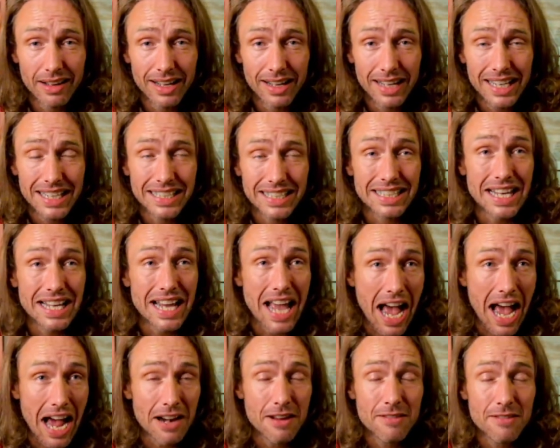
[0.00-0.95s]
It's the
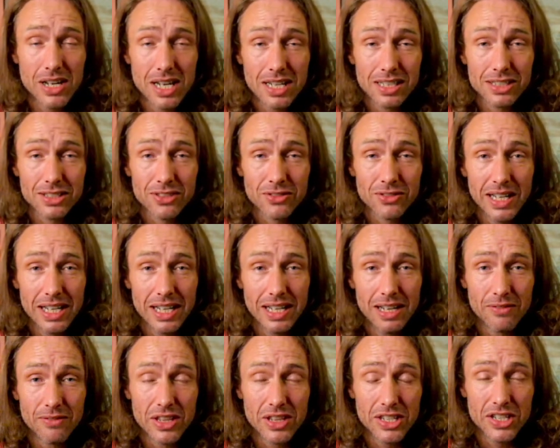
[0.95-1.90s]
anniversary
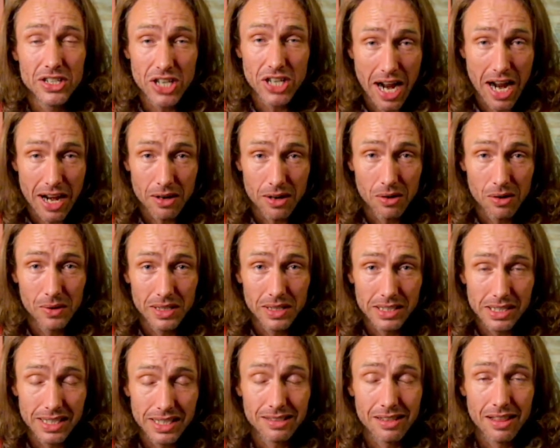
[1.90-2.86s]
of the channel, which
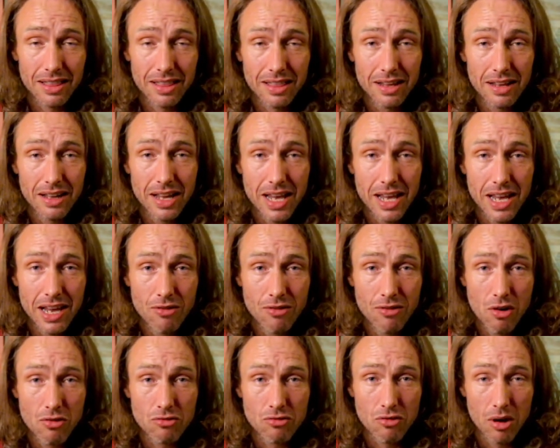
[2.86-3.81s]
is the
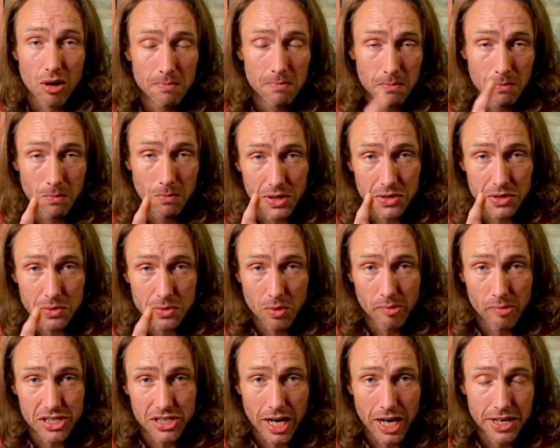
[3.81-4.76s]
30-year-old Grom, which will be
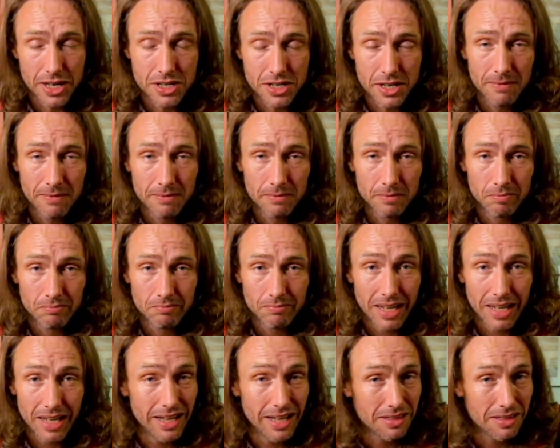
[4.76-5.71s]
changing
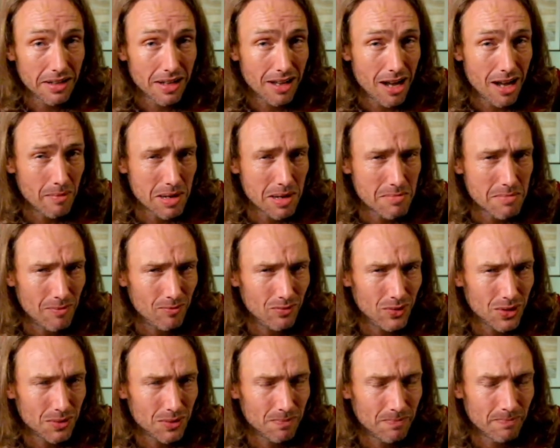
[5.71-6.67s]
in the coming
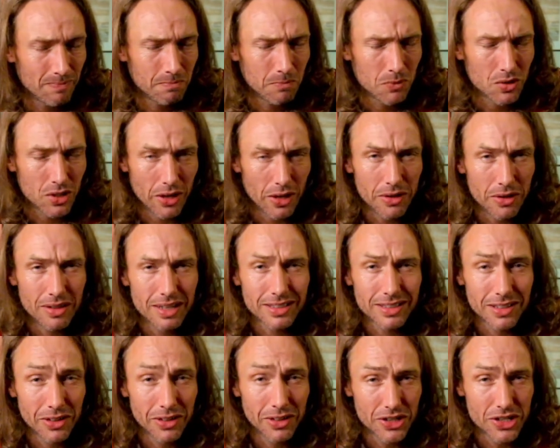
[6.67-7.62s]
months. So there's a
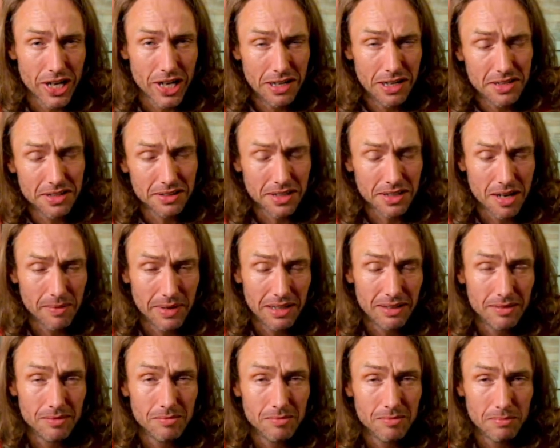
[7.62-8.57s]
lot of changes coming,
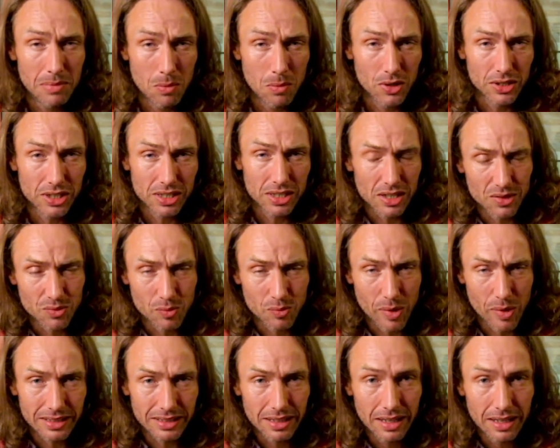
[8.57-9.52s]
but watch this space.